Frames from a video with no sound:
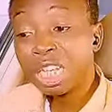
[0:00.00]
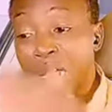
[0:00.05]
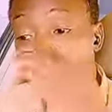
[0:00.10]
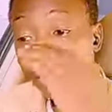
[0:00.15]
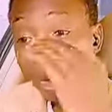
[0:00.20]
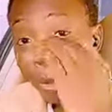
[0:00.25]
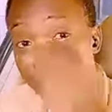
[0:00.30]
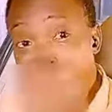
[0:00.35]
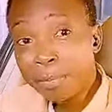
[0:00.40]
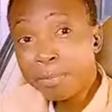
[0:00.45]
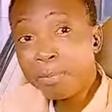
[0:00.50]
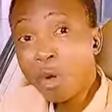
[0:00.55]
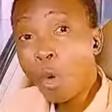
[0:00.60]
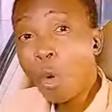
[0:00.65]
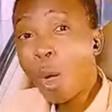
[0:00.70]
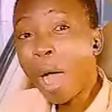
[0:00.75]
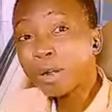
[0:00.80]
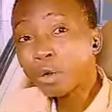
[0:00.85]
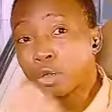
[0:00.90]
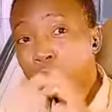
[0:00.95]
But people who
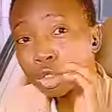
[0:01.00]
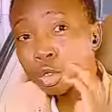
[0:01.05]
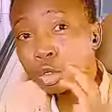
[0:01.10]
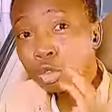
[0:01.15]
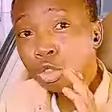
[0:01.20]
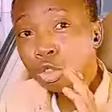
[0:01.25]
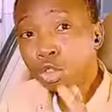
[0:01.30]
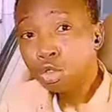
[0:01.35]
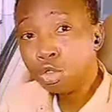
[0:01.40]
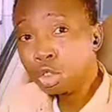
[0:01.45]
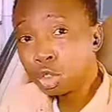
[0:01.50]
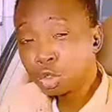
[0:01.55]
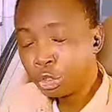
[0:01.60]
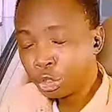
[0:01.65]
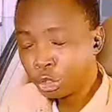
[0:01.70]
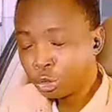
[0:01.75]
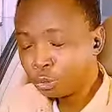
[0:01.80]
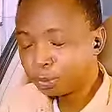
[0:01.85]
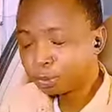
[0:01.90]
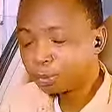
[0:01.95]
are not so used to
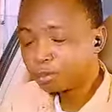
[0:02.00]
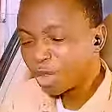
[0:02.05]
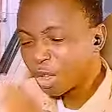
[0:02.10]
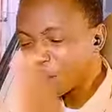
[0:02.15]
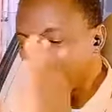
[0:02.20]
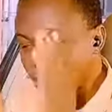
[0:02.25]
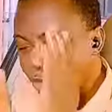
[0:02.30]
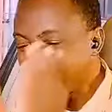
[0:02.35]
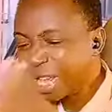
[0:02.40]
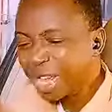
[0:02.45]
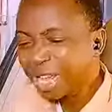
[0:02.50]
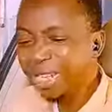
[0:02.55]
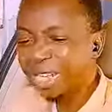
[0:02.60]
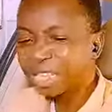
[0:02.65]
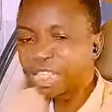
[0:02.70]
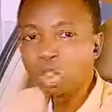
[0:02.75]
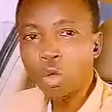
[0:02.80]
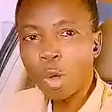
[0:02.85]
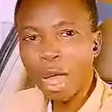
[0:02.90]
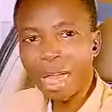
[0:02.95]
you think
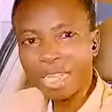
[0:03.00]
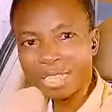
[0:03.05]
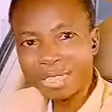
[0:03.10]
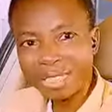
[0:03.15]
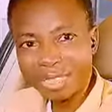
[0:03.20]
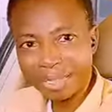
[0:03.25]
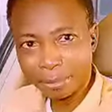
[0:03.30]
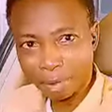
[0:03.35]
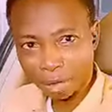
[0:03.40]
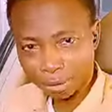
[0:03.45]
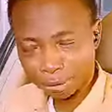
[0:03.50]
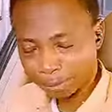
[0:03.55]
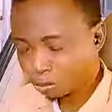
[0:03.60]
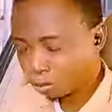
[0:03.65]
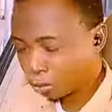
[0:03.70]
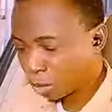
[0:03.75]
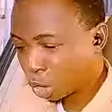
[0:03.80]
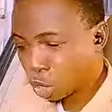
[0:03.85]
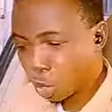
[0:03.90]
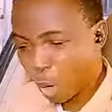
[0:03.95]
that you are a demon,
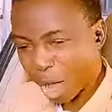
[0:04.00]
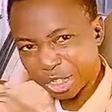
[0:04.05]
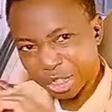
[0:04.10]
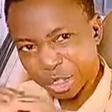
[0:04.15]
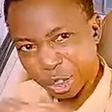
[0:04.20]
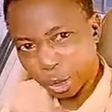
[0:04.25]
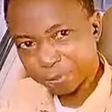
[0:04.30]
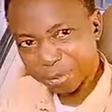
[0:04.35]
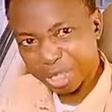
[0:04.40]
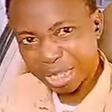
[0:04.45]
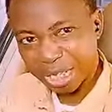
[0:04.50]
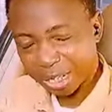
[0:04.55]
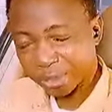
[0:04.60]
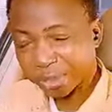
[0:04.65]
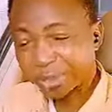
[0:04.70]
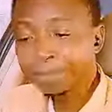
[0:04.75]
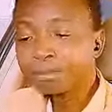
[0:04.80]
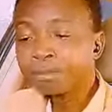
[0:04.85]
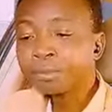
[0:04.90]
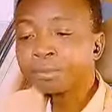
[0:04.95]
you are something else.
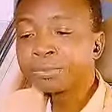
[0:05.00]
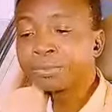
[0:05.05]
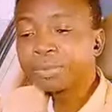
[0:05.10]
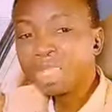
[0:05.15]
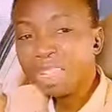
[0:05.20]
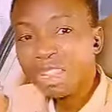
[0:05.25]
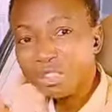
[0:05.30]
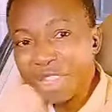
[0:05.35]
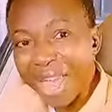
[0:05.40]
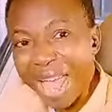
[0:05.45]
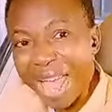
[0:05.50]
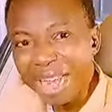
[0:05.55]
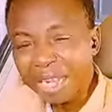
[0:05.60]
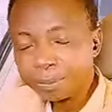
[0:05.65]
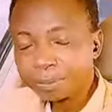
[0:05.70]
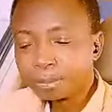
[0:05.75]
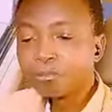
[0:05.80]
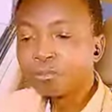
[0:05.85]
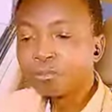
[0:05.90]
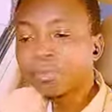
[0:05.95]
Then
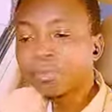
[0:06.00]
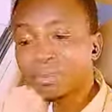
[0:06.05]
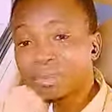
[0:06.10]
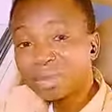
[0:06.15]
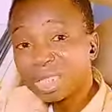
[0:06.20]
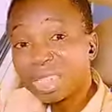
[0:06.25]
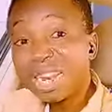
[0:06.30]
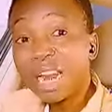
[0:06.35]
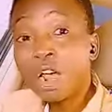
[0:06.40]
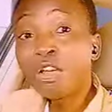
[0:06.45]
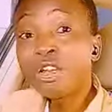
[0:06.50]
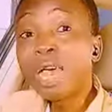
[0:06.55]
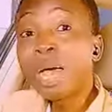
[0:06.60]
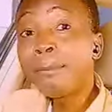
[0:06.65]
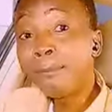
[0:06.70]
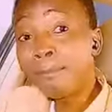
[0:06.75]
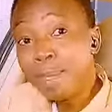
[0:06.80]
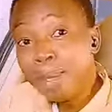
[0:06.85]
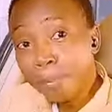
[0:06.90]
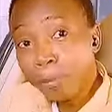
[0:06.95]
there are other
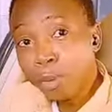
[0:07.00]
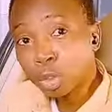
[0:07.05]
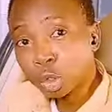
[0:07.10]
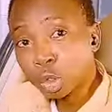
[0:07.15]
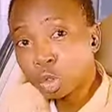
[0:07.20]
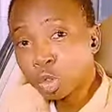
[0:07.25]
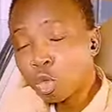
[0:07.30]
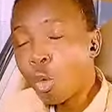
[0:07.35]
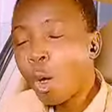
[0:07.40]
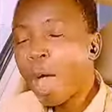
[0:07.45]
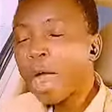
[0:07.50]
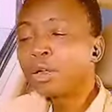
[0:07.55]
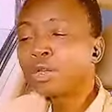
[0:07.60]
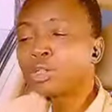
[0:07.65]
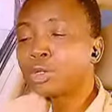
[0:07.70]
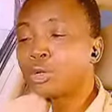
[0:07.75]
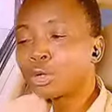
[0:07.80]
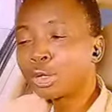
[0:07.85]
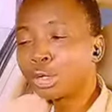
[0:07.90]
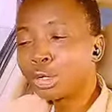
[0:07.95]
people too who are not
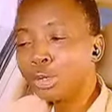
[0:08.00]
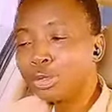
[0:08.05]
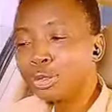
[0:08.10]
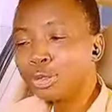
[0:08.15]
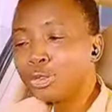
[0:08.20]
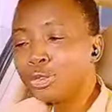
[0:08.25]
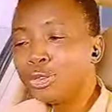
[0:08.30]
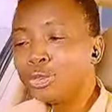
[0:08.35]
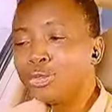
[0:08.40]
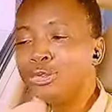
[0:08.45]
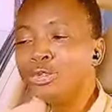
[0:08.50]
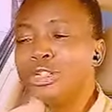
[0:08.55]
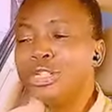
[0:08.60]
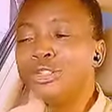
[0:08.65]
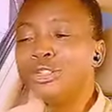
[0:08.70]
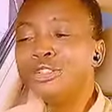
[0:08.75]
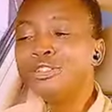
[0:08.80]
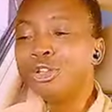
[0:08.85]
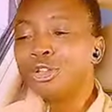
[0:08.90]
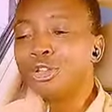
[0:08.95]
so close to you, who
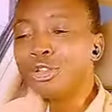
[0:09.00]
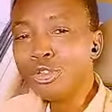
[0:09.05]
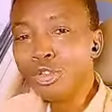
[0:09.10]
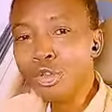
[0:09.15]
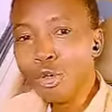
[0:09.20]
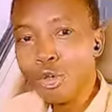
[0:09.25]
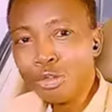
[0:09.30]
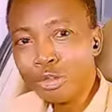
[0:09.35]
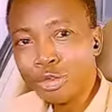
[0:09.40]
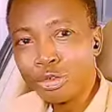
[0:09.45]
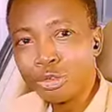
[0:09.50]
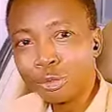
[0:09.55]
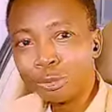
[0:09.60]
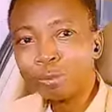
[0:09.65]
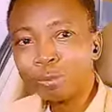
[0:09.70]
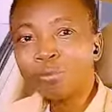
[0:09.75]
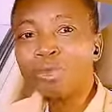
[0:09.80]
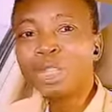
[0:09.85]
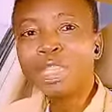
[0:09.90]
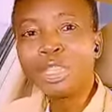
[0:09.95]
really don't know you.
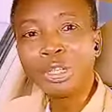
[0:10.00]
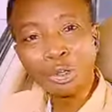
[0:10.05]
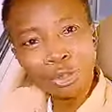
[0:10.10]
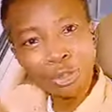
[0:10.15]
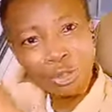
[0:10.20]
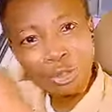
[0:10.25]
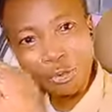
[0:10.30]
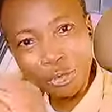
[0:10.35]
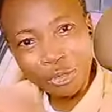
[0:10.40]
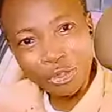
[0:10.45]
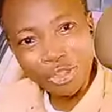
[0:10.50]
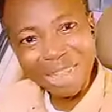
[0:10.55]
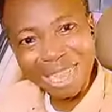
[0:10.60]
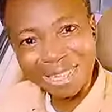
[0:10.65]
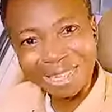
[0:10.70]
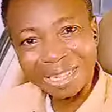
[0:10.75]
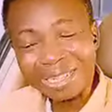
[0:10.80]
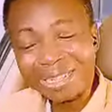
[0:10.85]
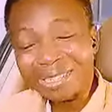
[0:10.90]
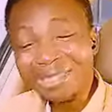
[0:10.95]
They also
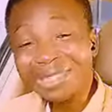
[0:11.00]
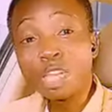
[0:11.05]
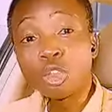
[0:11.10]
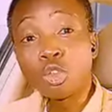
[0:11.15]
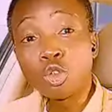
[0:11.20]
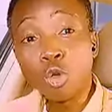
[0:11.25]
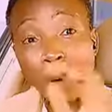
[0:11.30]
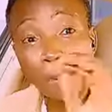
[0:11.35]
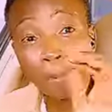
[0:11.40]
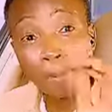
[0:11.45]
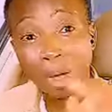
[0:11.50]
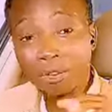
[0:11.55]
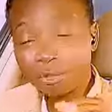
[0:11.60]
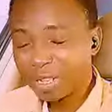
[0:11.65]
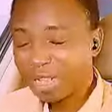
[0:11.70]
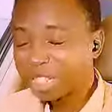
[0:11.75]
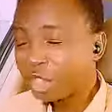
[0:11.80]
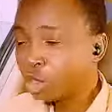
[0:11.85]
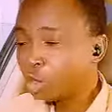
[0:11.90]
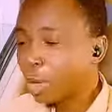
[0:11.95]
think that you are
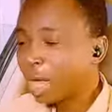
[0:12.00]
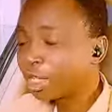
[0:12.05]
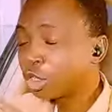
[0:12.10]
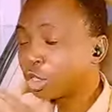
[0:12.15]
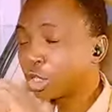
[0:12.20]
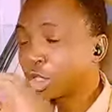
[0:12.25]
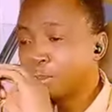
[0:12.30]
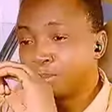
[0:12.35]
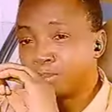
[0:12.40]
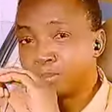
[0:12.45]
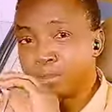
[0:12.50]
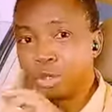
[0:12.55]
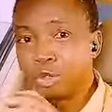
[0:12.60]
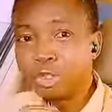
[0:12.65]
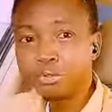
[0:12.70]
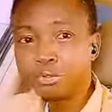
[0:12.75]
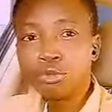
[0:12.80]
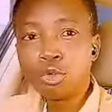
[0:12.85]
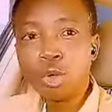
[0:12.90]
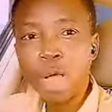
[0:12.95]
perfect, you are just
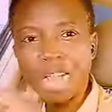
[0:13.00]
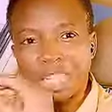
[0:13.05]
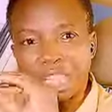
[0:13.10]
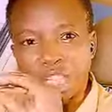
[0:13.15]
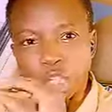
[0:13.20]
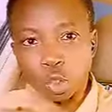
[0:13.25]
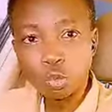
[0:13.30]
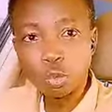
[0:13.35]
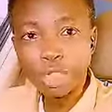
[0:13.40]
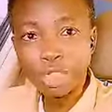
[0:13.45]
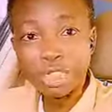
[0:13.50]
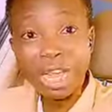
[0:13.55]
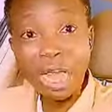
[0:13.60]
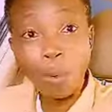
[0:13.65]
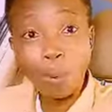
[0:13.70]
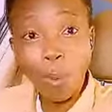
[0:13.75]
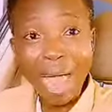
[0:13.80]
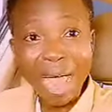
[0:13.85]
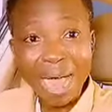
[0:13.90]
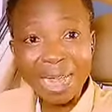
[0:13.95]
beautiful and sweet.
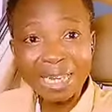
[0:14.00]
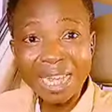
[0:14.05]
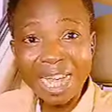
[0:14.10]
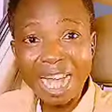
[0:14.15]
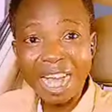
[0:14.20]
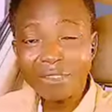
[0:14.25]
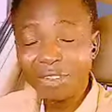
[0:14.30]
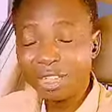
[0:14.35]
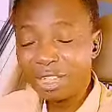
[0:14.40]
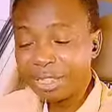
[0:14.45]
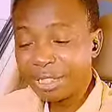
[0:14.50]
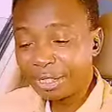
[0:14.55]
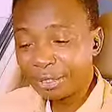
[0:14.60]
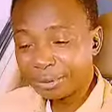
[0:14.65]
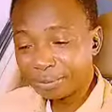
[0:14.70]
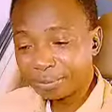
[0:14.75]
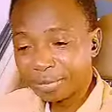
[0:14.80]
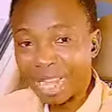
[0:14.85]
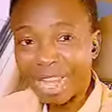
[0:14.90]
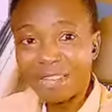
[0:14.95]
Why are they having these
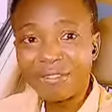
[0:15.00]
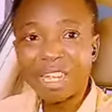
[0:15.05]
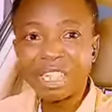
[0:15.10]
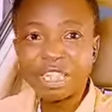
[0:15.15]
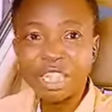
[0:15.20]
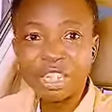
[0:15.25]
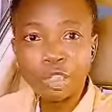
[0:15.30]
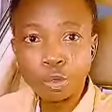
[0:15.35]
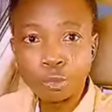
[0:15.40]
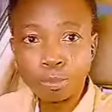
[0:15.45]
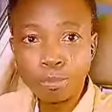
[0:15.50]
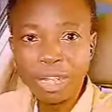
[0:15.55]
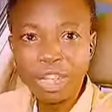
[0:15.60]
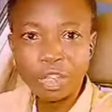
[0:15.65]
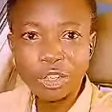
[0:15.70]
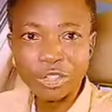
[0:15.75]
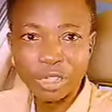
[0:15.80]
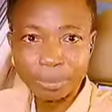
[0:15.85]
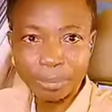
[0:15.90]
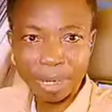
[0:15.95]
divergent
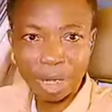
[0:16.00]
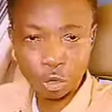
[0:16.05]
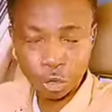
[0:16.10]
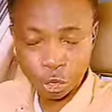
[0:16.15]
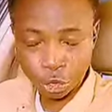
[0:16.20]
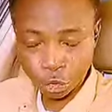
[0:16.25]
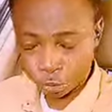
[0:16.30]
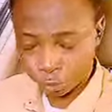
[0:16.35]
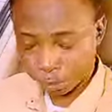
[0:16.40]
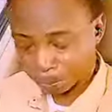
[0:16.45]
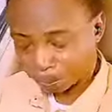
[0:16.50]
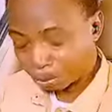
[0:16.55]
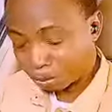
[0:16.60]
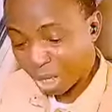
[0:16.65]
opinions about you?